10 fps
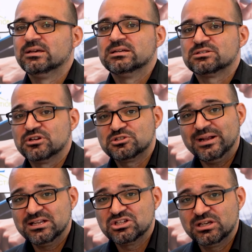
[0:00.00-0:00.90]
So the
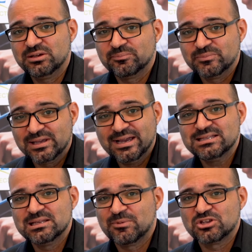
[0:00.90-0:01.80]
strategy behind
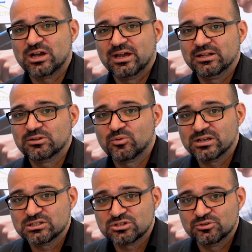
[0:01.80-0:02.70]
Sleeping Giant
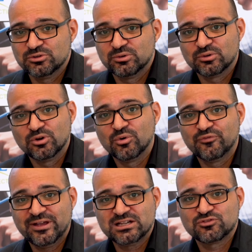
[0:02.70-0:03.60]
was to go
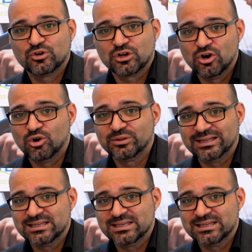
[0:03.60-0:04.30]
fetch for the gold that